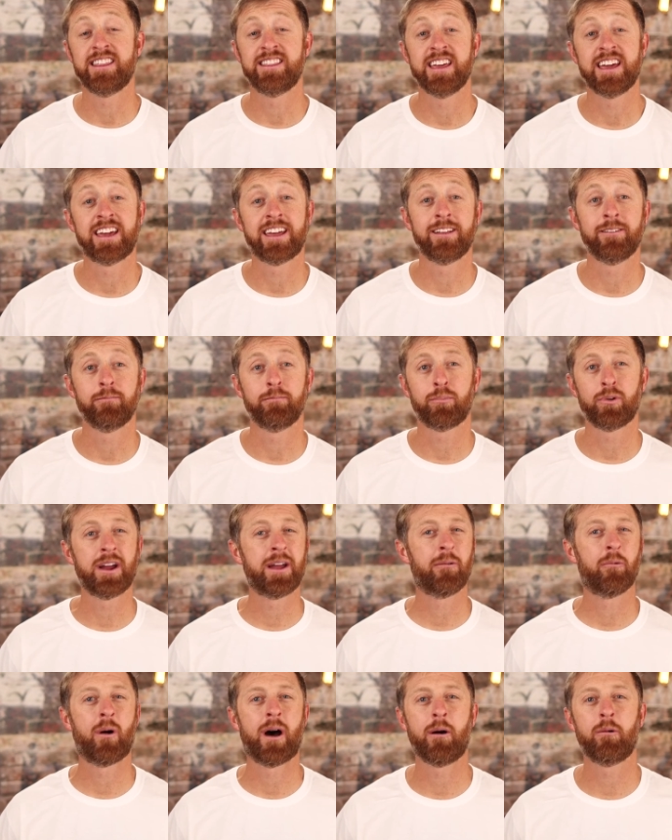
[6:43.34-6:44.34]
and thinking,
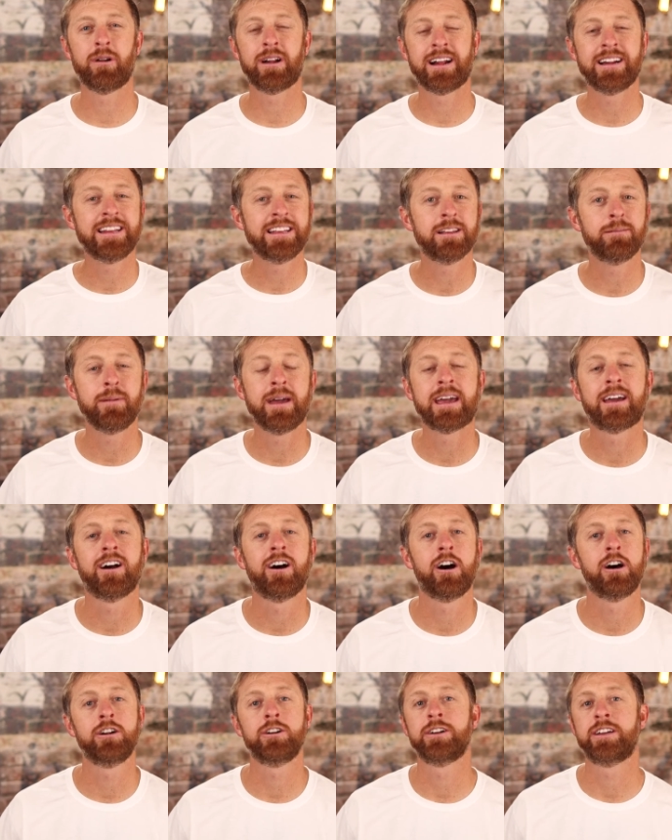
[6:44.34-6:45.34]
Brent, why would I need to make one
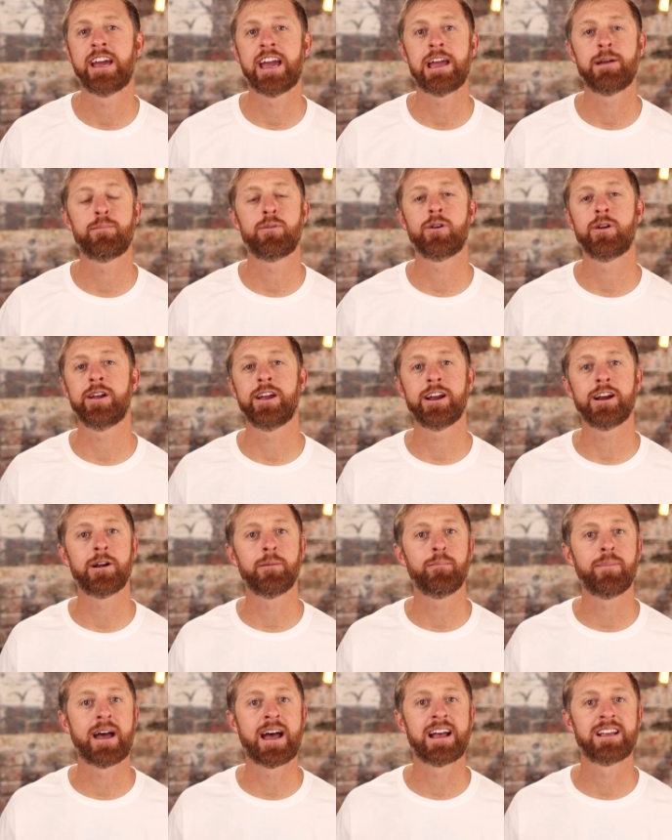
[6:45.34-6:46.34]
hundred K per year
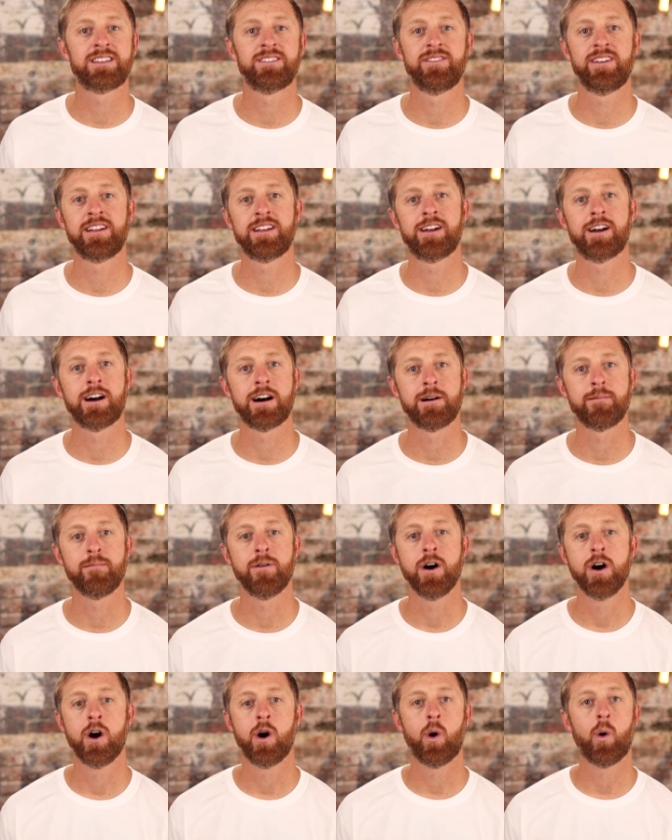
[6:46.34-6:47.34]
in passive income?
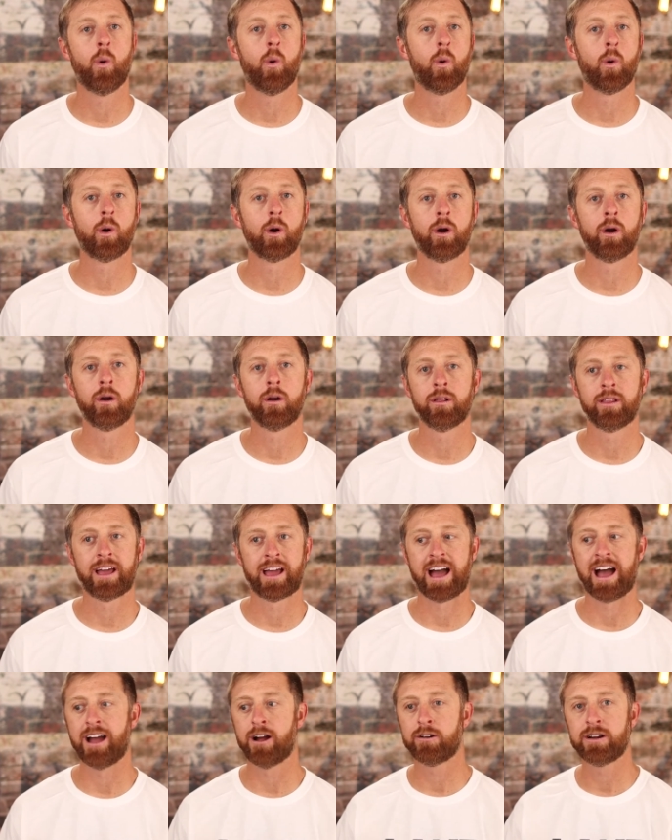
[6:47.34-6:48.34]
Or
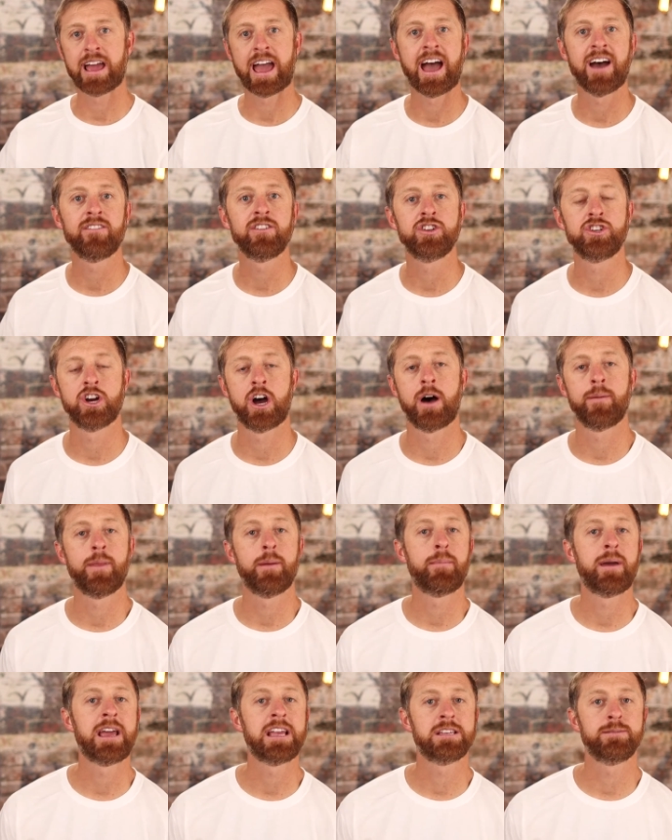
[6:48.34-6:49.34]
like, I already have a job
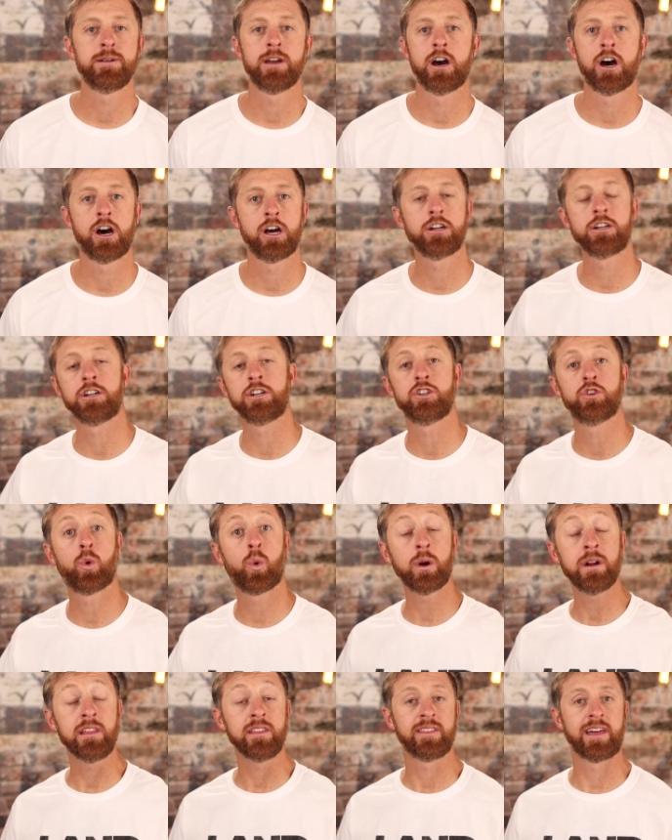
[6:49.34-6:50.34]
that pays me one hundred
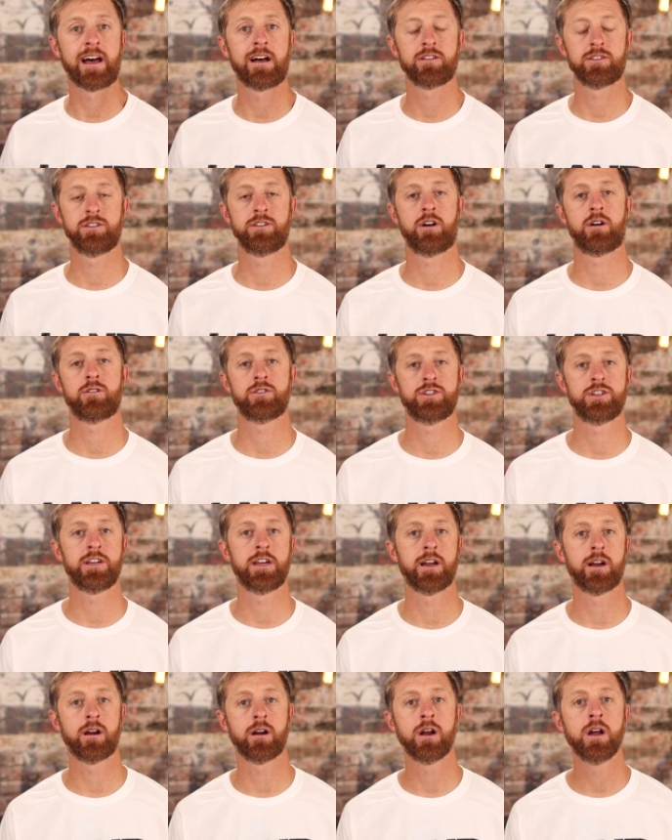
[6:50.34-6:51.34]
twenty thousand dollars a
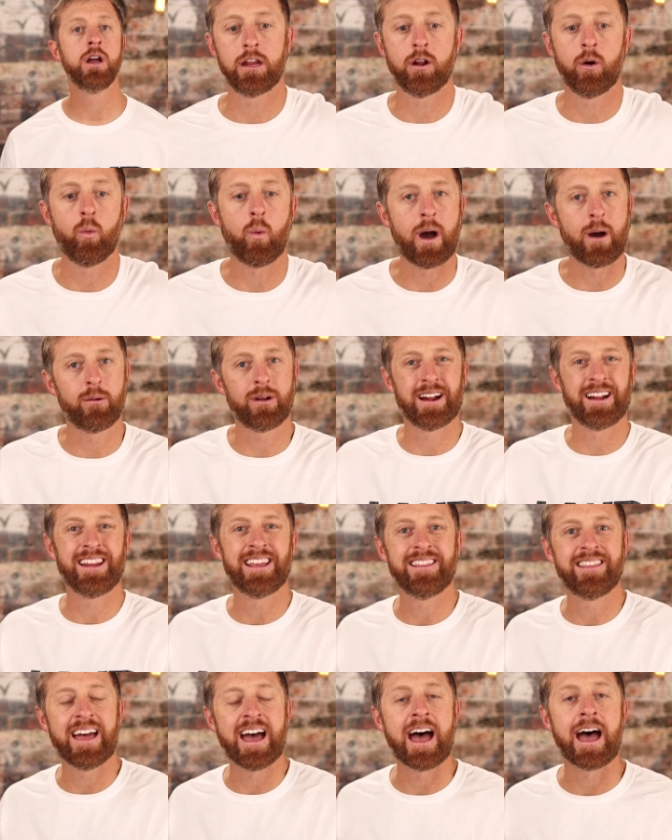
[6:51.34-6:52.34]
year. You know, why would I
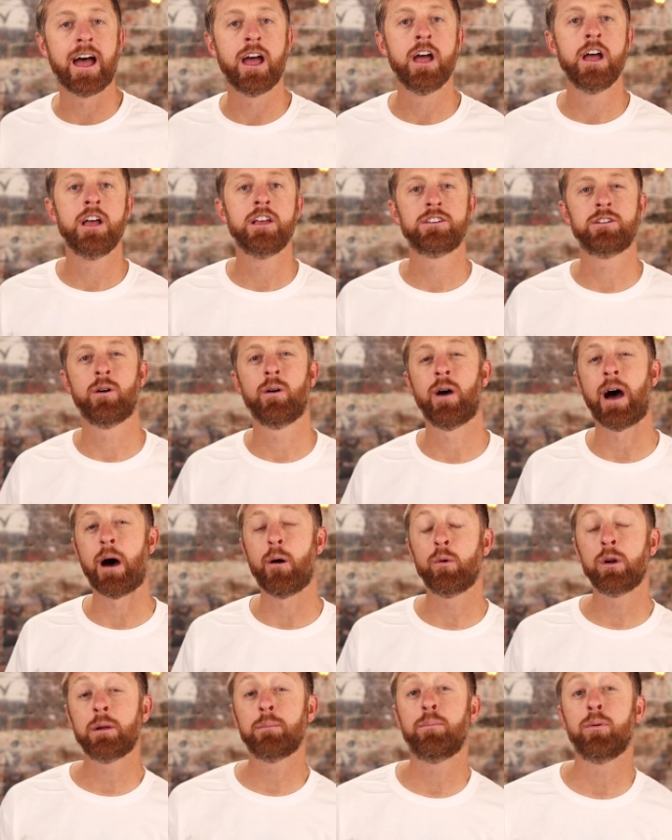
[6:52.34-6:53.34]
need that? So I
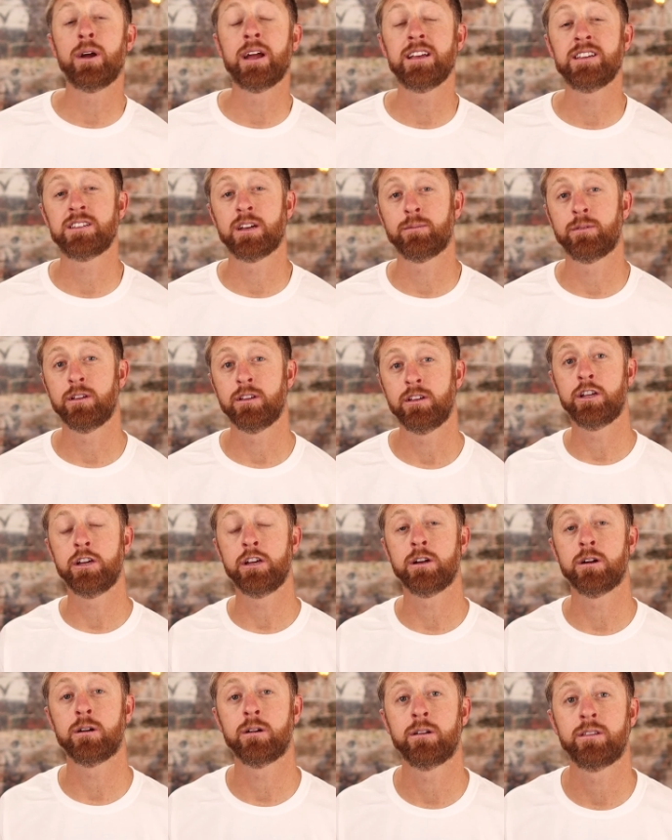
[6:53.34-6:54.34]
wanna bring something to
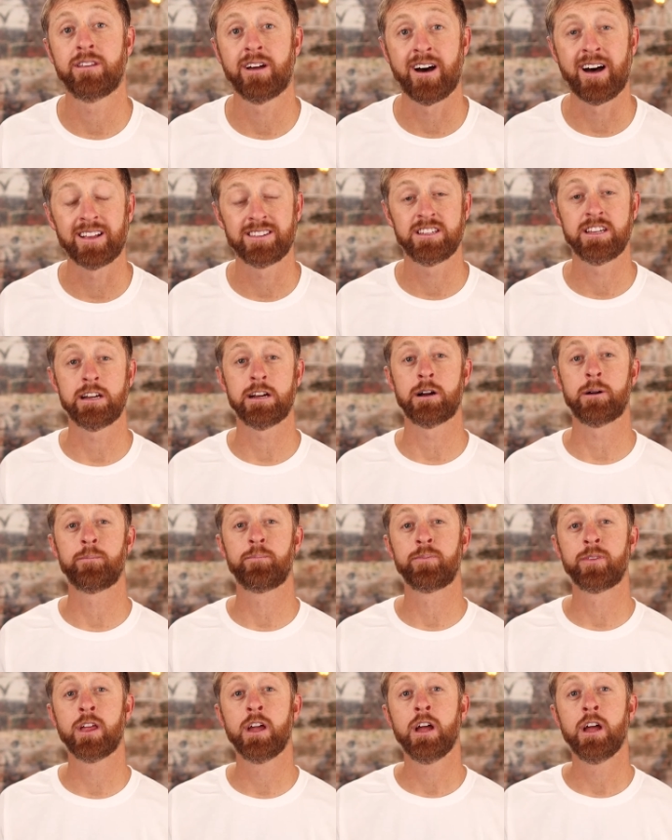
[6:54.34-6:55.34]
your thoughts here.